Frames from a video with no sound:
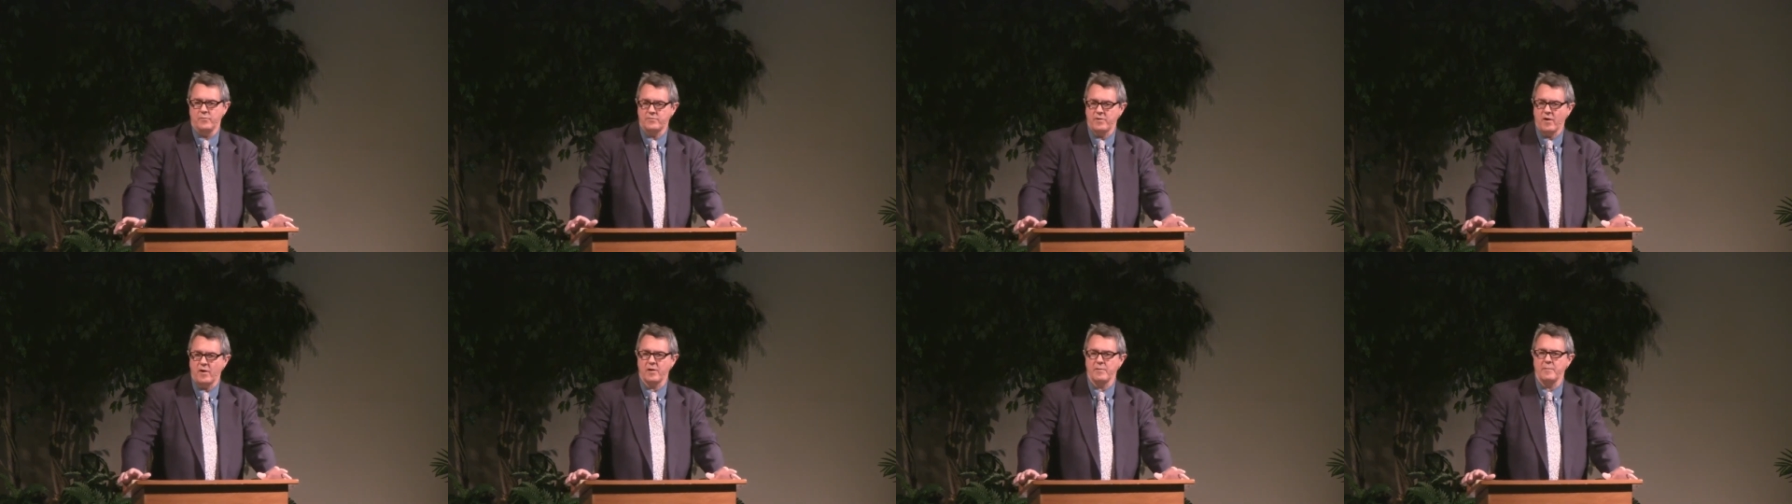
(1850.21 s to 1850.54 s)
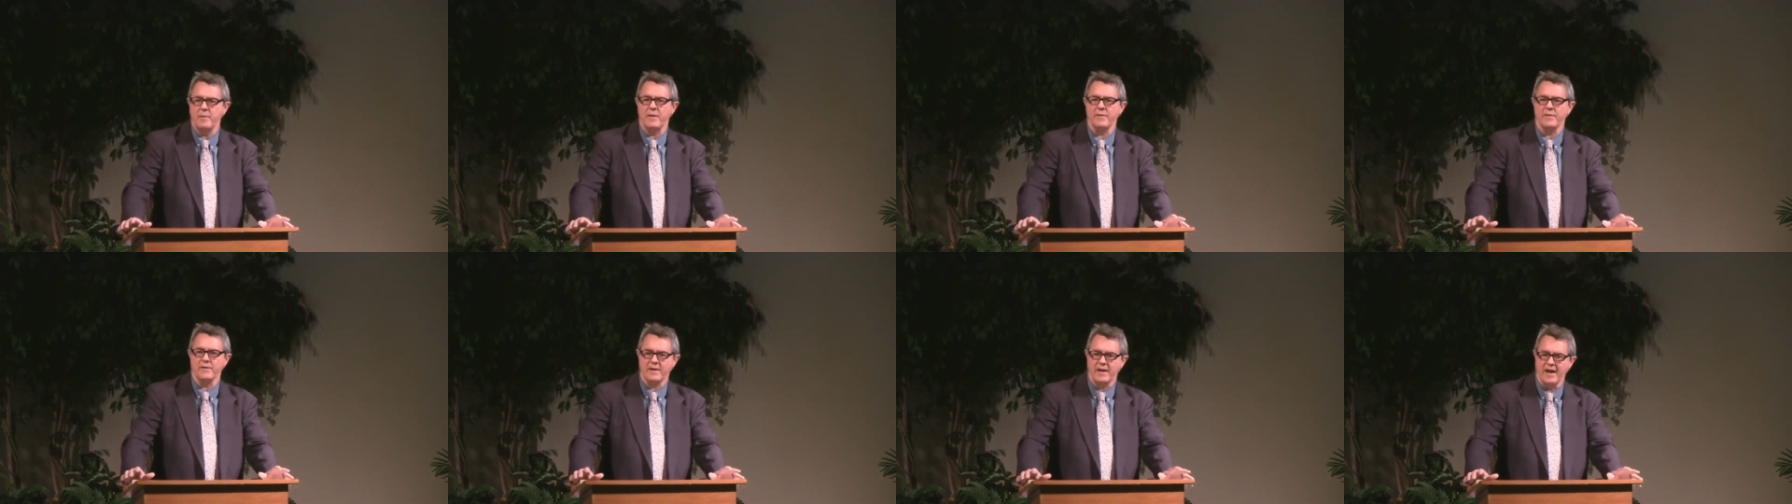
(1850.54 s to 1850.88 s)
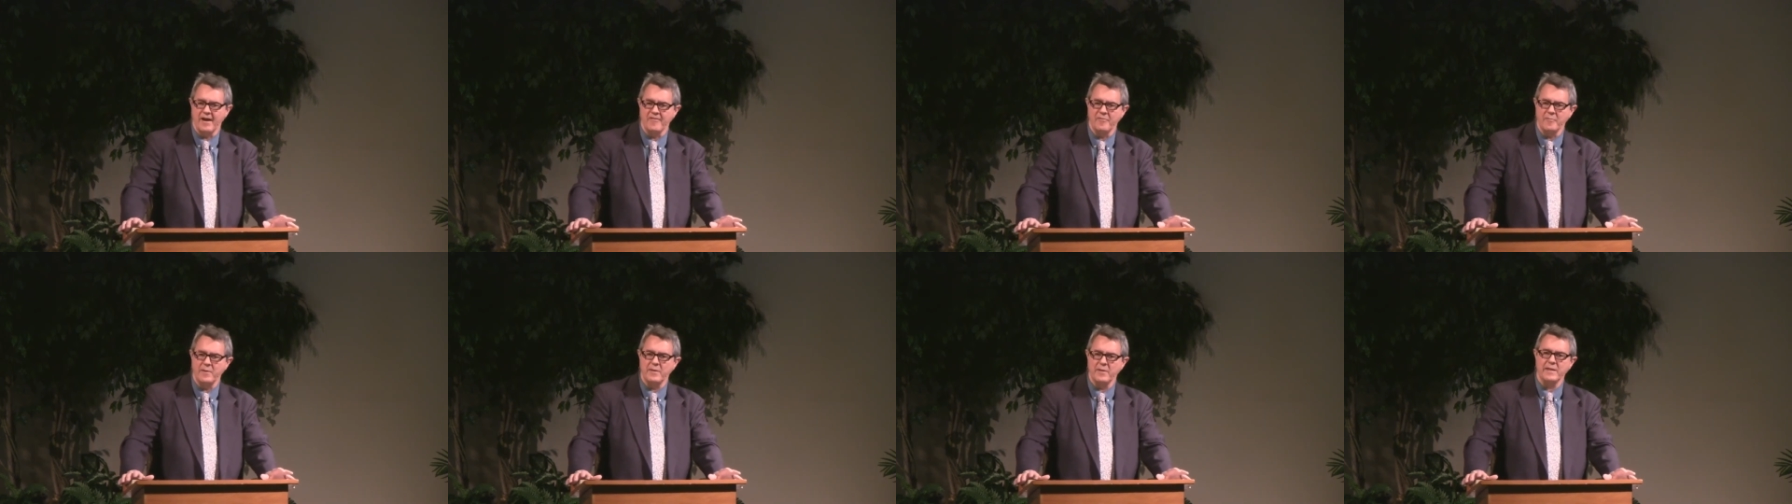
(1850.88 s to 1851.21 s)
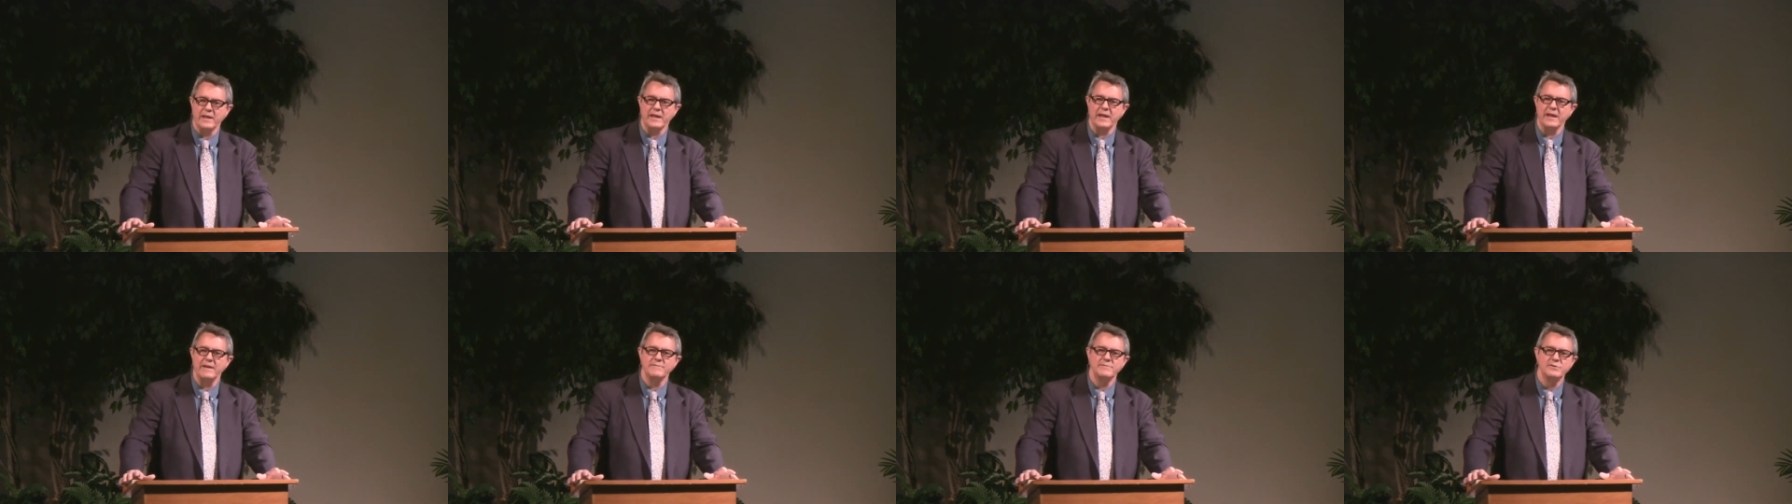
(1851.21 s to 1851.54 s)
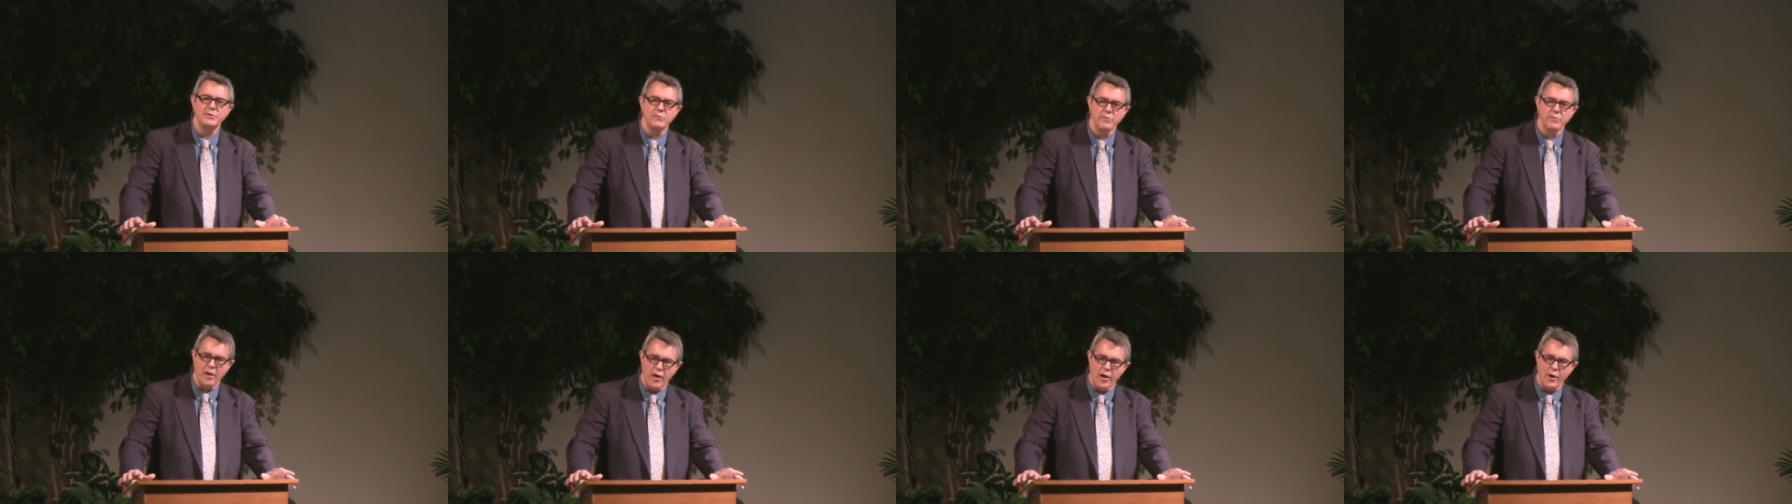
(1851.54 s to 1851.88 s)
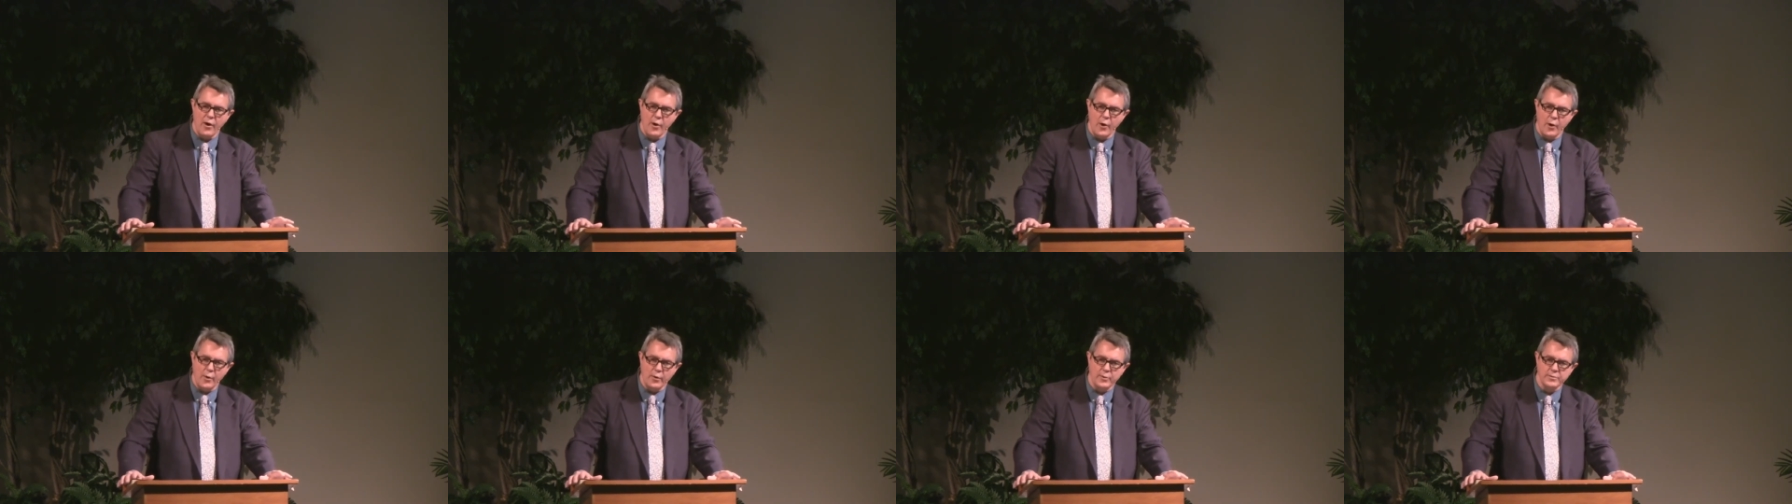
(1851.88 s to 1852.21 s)
talking about the government that gives you
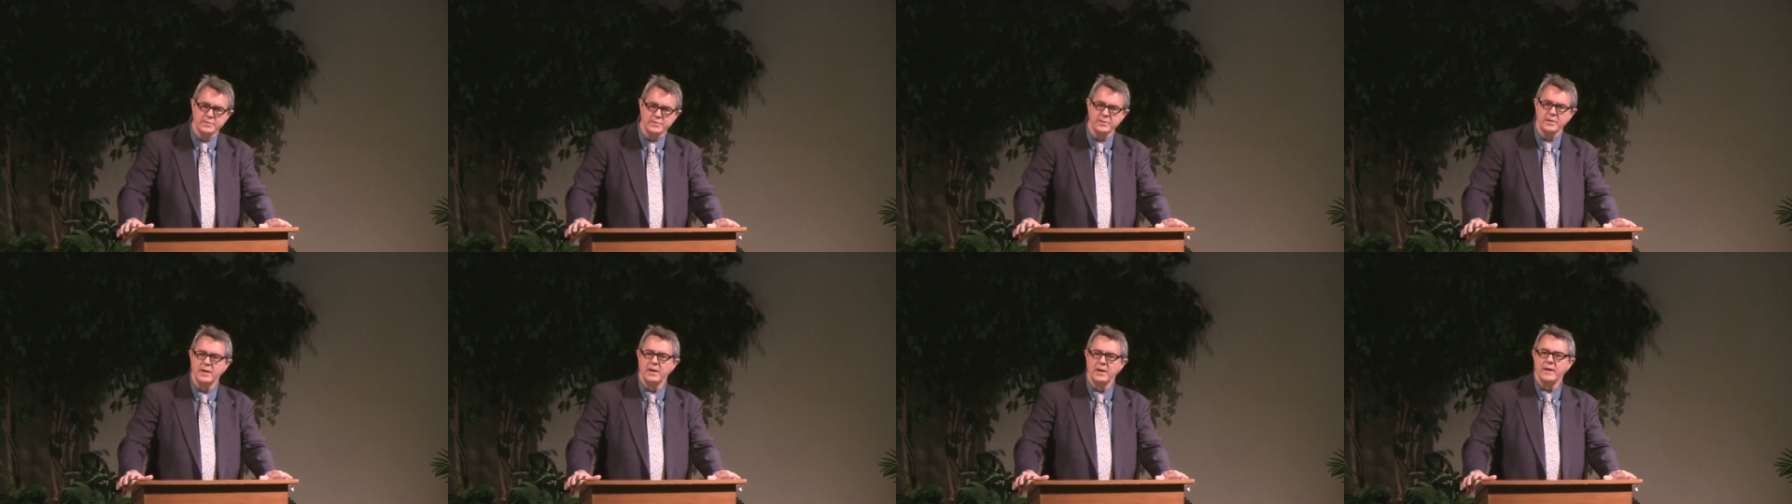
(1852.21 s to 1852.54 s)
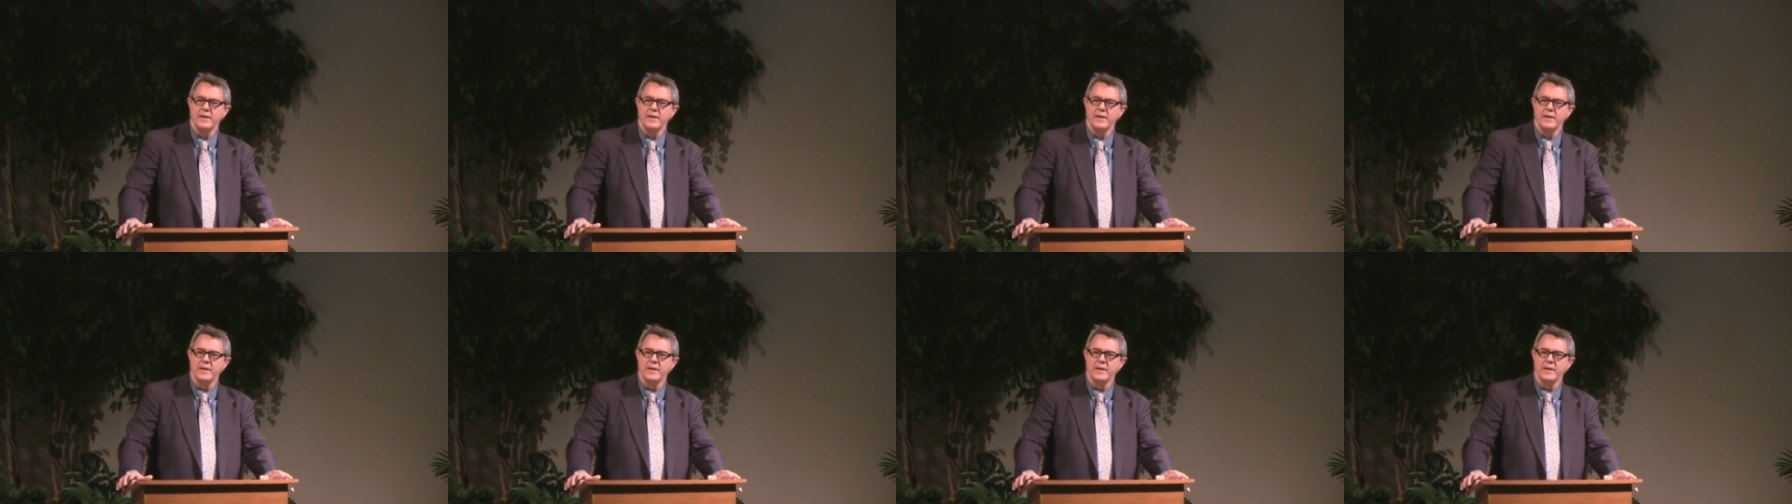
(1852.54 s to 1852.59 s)
laws